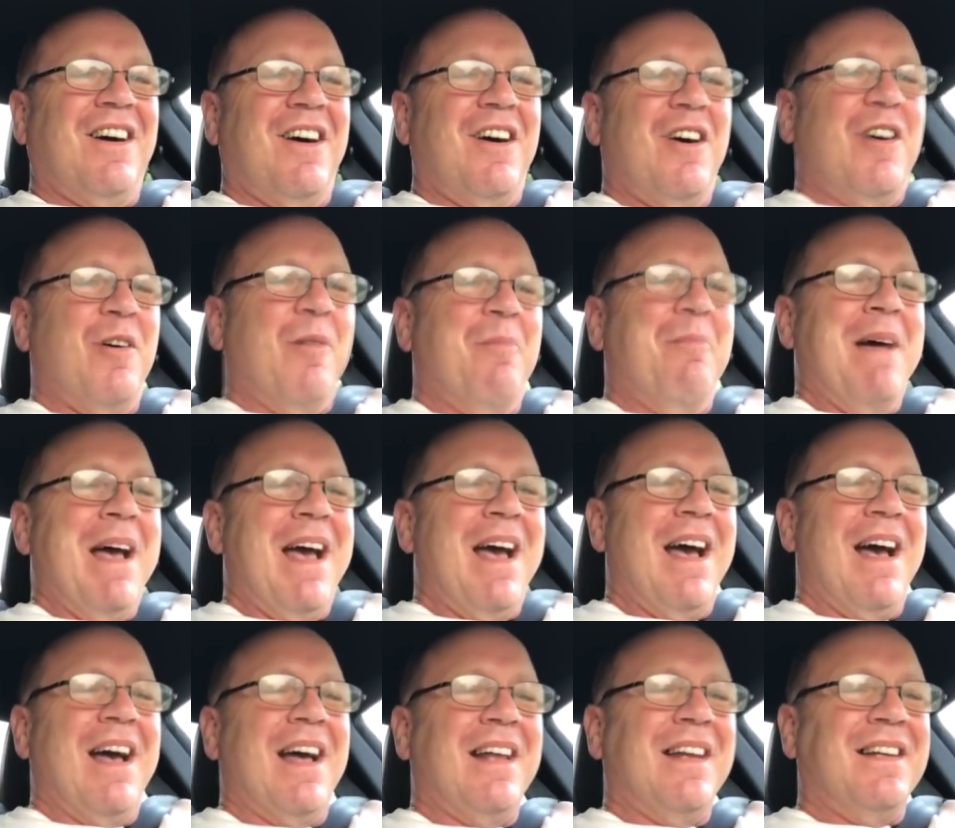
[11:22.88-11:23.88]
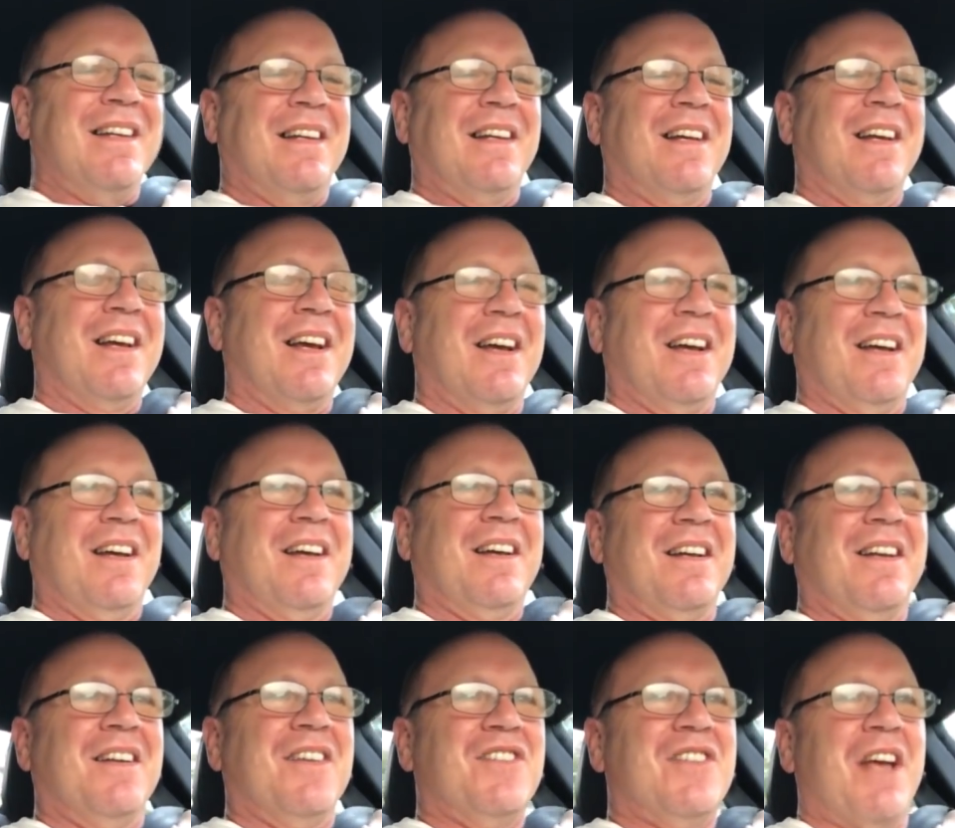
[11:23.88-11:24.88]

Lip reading: Oh man,